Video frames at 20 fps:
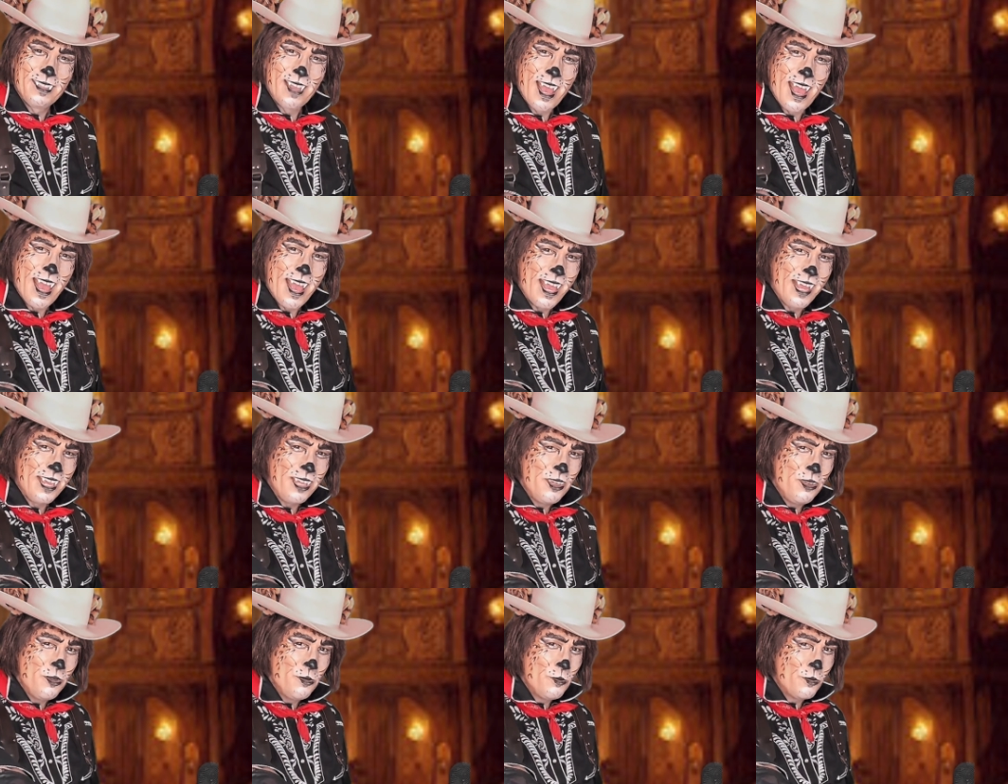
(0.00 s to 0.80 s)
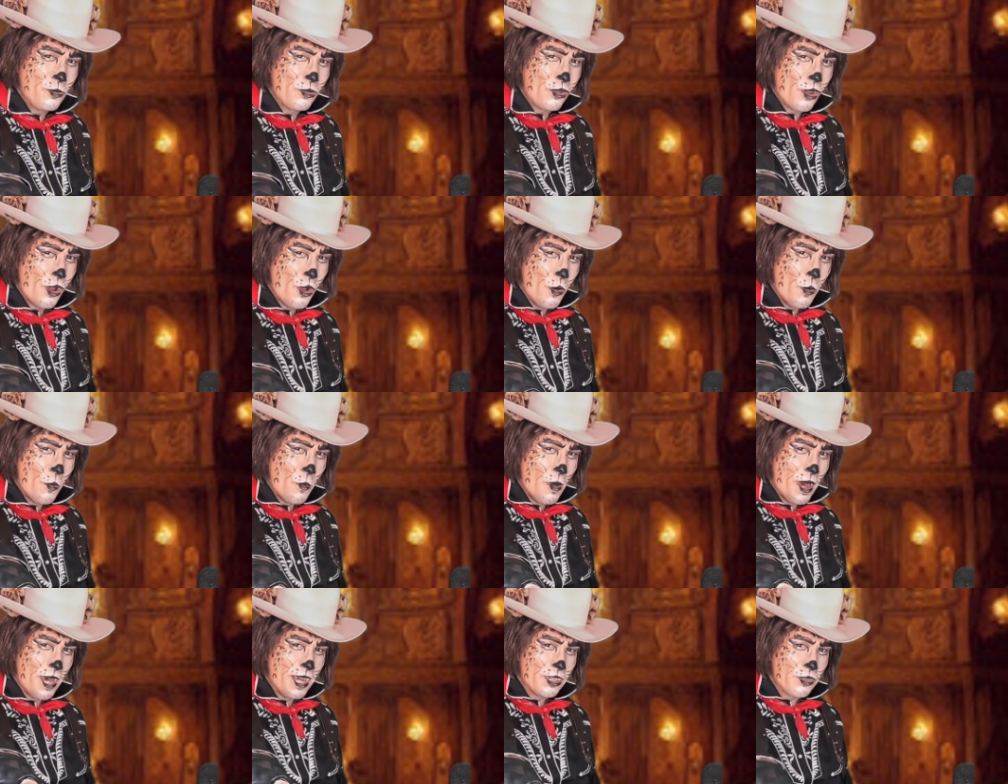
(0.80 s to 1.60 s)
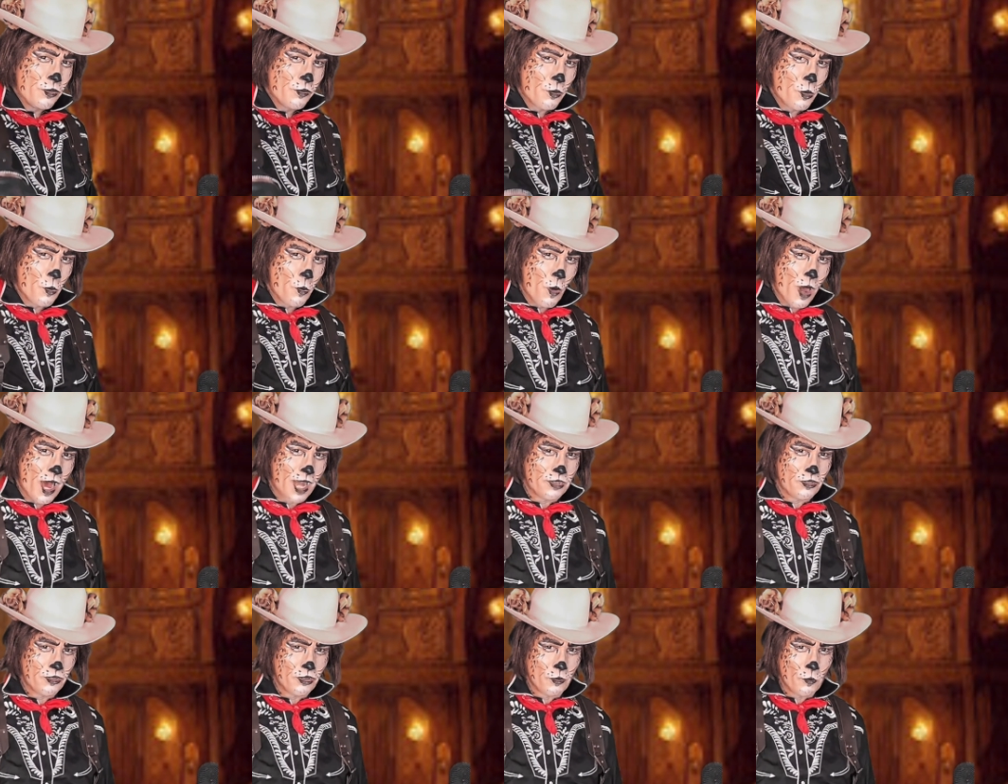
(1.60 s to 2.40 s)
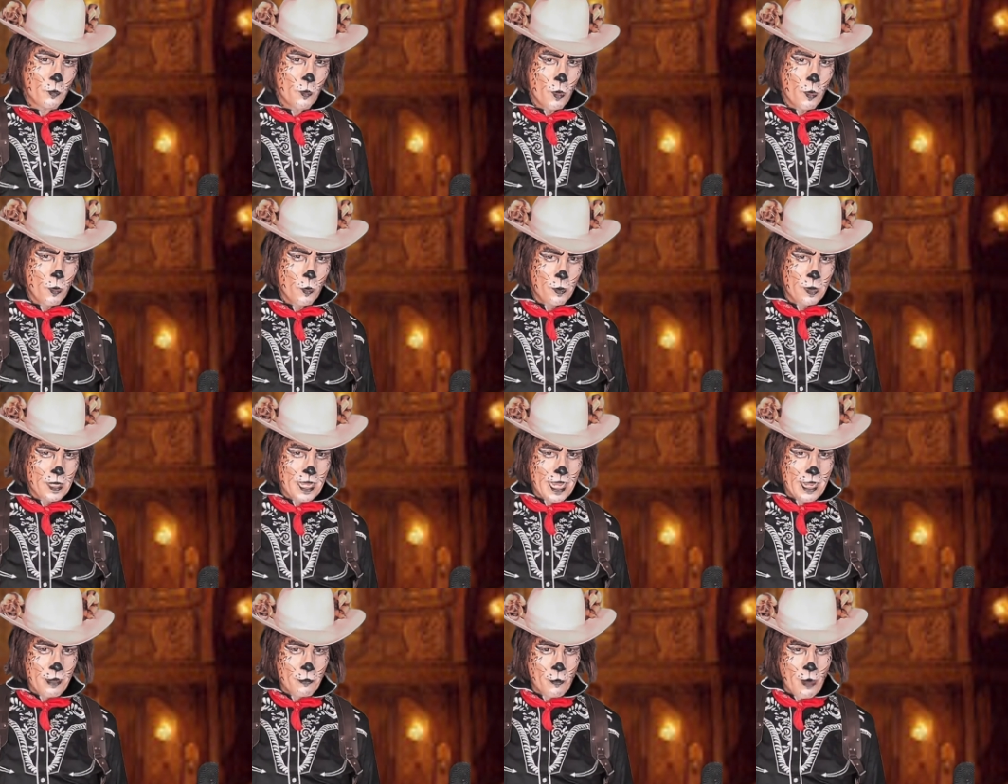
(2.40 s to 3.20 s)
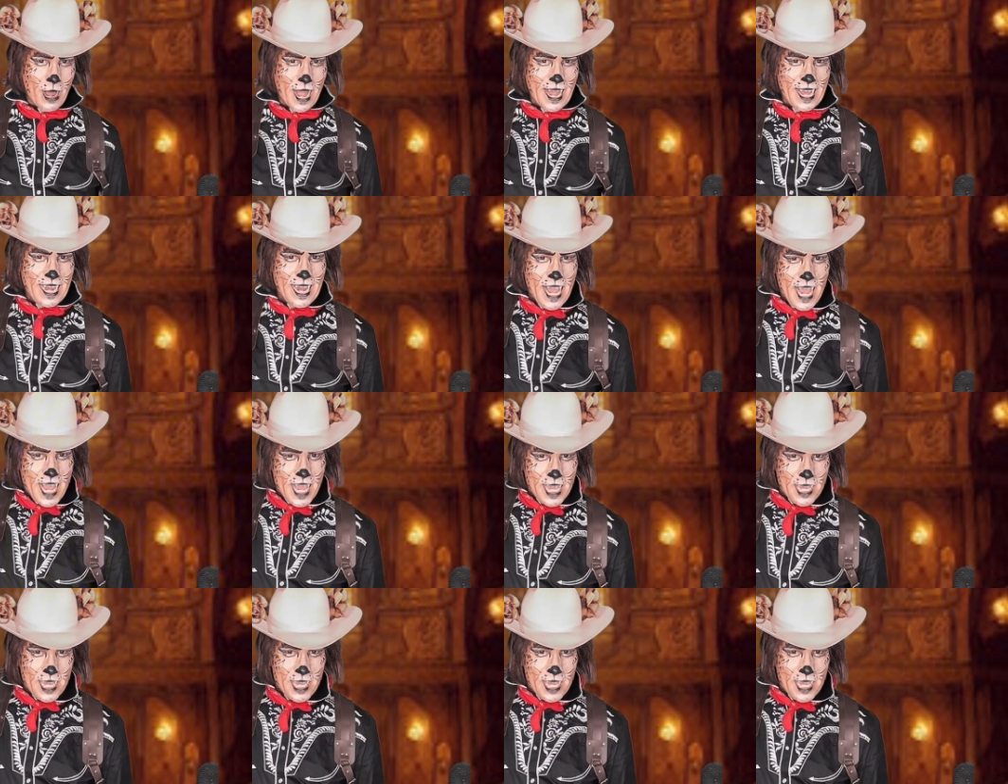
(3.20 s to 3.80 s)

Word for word: Thank you so much for watching Roleplay Riot.